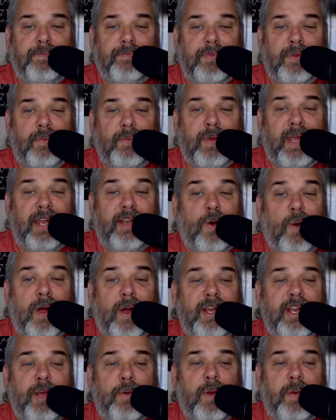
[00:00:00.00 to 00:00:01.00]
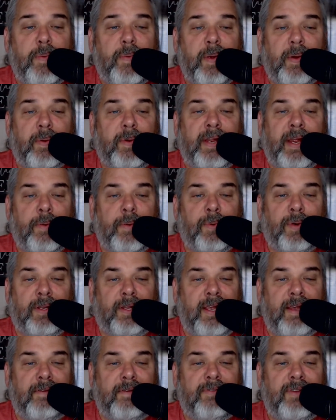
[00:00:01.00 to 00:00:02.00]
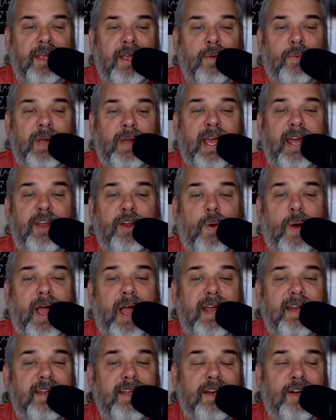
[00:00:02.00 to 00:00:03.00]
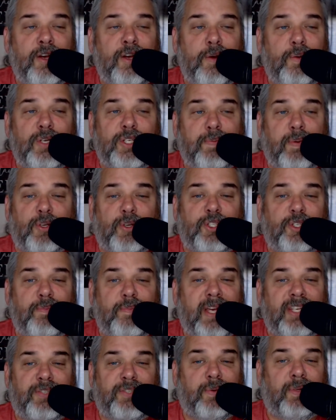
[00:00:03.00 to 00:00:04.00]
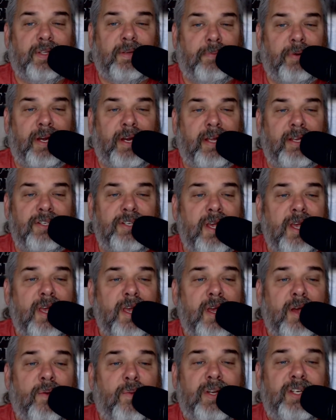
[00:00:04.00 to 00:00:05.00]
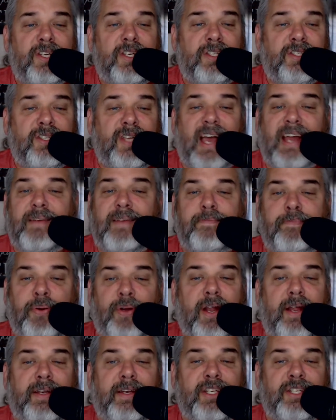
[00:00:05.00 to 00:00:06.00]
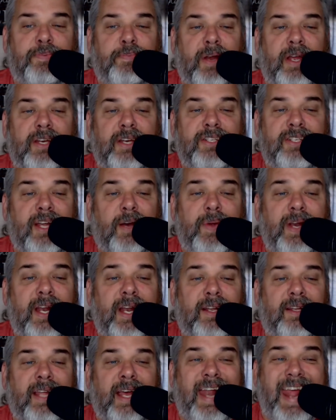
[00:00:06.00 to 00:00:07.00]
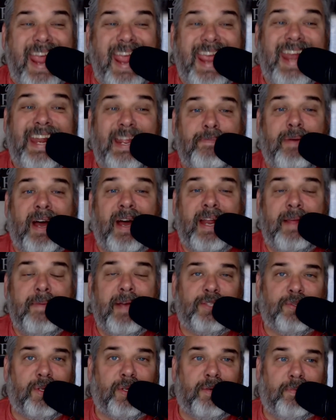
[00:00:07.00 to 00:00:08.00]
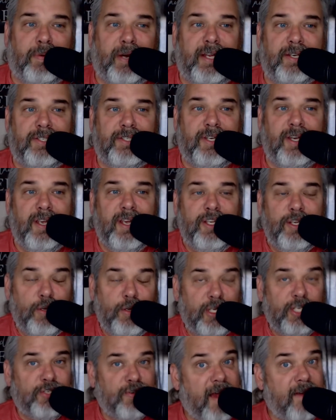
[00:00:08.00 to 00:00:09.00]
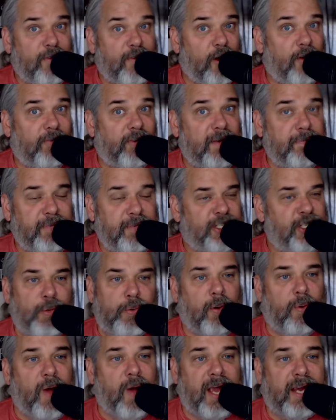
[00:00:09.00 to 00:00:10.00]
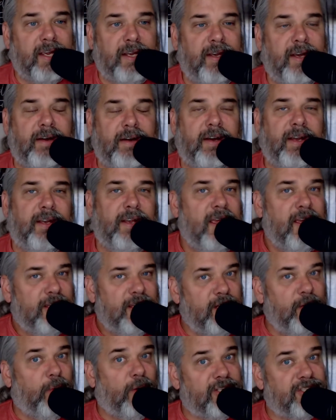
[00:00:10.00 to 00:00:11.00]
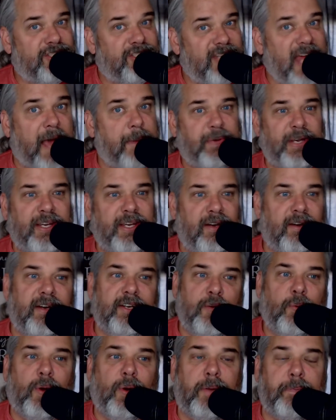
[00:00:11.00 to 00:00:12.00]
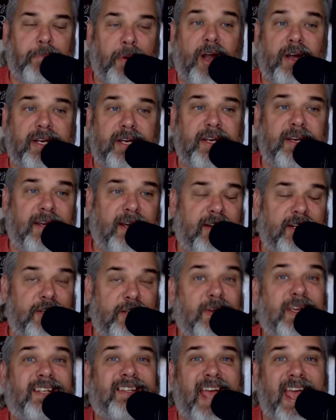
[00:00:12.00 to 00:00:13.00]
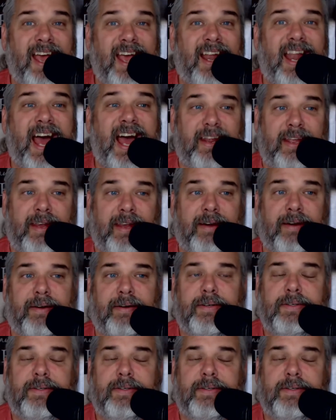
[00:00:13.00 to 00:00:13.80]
We had no idea when we were going to get relieved. We had no idea who was supposed to mess with the bridge. We just got put on this bridge. Now, we didn't let anybody mess with the bridge. You could drive over it, but you weren't walking near it. You weren't stopping near it. You weren't parking near it. You get the hell out of here.